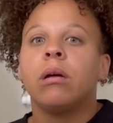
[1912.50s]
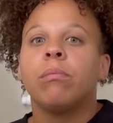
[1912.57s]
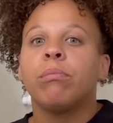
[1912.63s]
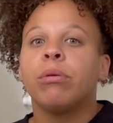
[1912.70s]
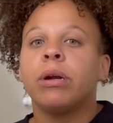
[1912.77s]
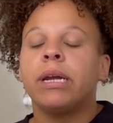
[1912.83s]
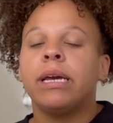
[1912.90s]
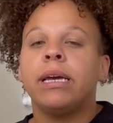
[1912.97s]

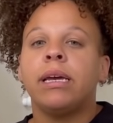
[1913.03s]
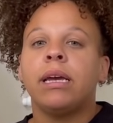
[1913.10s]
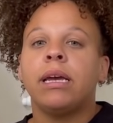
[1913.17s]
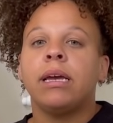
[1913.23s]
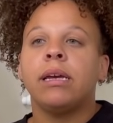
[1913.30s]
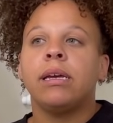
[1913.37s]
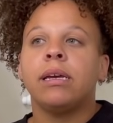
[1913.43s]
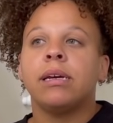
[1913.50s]

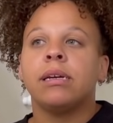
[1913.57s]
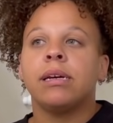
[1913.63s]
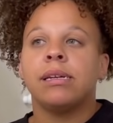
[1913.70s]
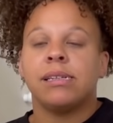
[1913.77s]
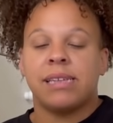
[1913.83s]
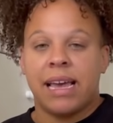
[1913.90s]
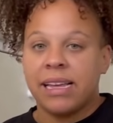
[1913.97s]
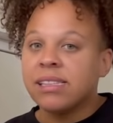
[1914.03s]
pretty
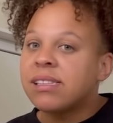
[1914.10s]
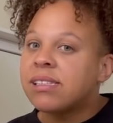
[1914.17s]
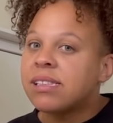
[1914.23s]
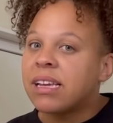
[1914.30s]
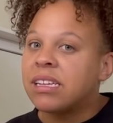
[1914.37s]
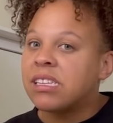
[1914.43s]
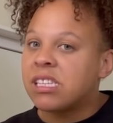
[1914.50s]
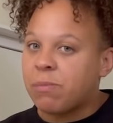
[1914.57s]
intense
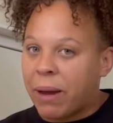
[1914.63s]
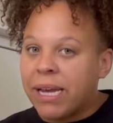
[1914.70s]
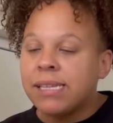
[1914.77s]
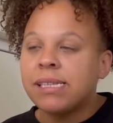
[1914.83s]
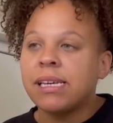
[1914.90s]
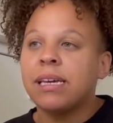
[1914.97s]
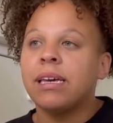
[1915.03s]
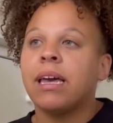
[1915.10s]
and
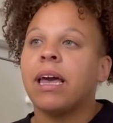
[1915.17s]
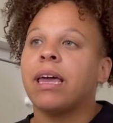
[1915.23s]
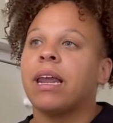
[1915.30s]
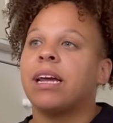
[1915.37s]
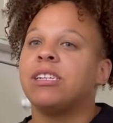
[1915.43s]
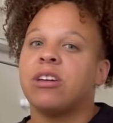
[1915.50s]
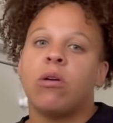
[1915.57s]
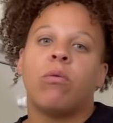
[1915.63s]
spicy and
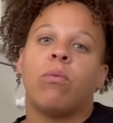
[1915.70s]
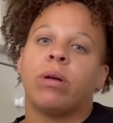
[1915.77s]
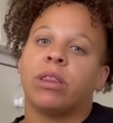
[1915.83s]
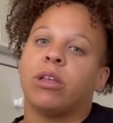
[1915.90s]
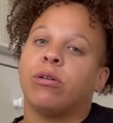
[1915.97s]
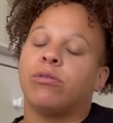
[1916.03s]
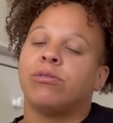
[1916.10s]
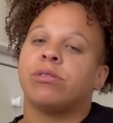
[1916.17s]
I don't want
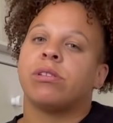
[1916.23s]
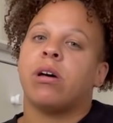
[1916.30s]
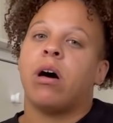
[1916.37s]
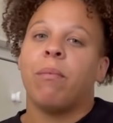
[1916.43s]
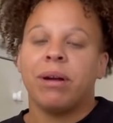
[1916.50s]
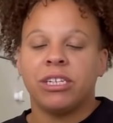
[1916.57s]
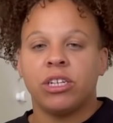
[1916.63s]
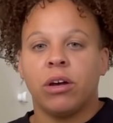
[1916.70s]
those
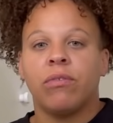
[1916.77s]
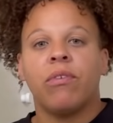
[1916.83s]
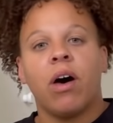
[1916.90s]
on my shelf.